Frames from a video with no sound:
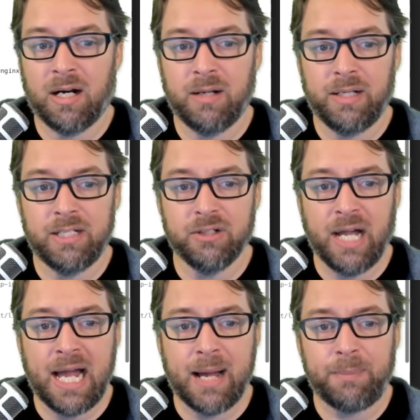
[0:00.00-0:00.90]
in your
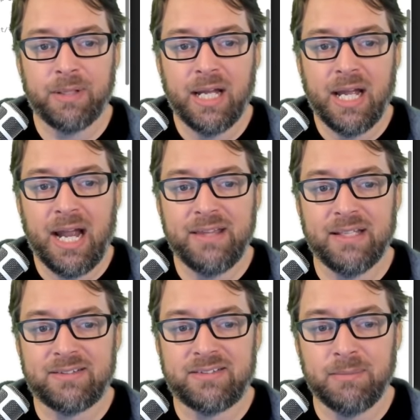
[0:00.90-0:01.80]
app, and then
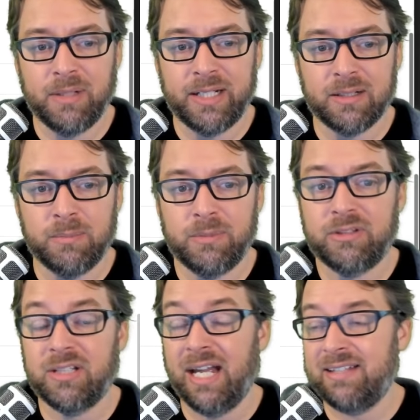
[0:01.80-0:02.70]
symlink them
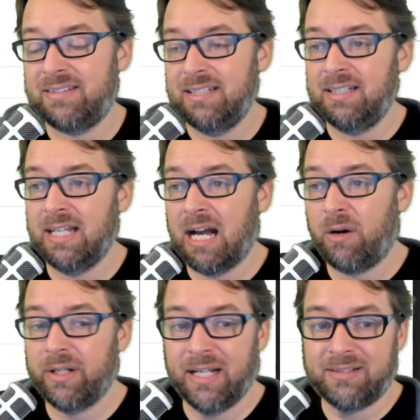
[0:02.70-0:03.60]
to std
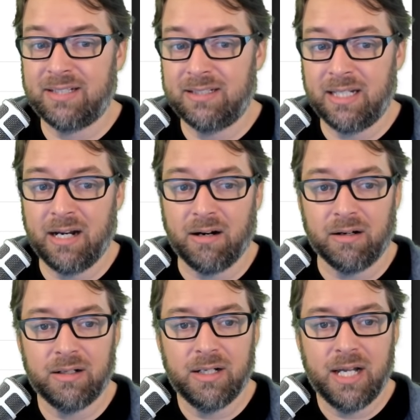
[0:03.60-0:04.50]
out and std
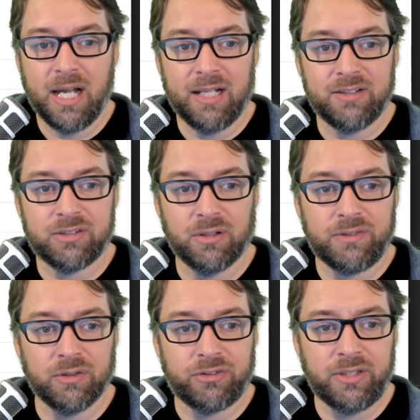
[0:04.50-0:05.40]
error. And so if
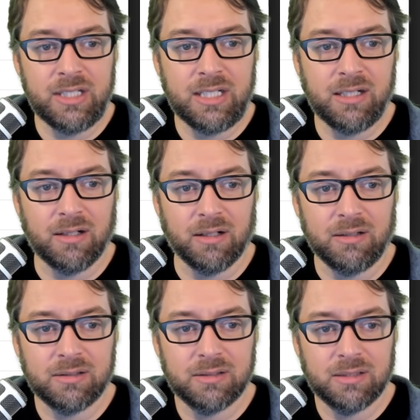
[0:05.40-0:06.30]
you'll see
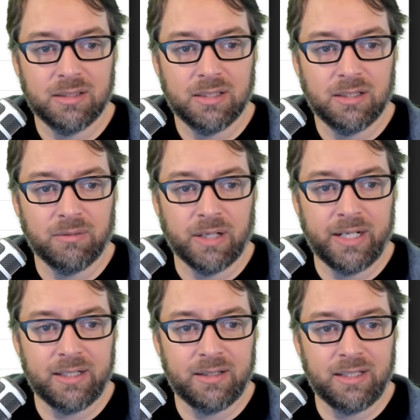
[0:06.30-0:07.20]
here,
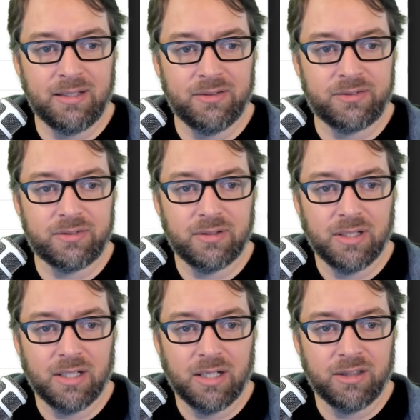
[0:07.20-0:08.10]
right, these
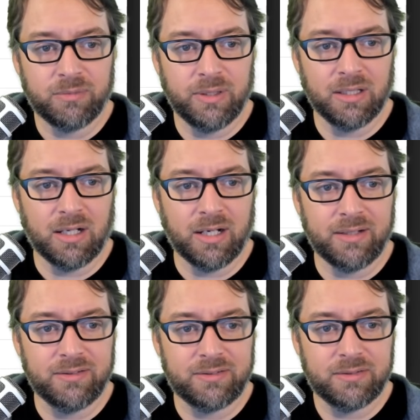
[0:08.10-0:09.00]
3
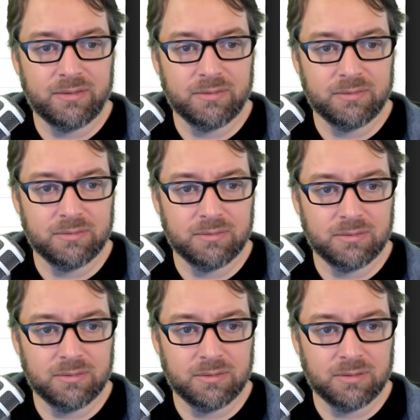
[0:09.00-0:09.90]
lines,
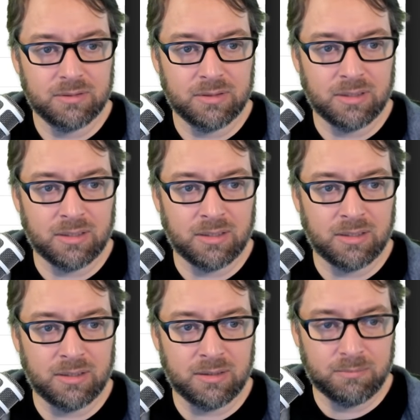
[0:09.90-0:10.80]

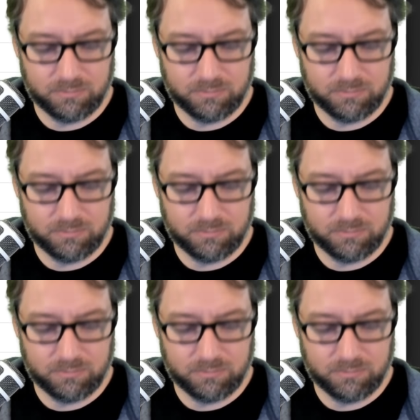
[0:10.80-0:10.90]
let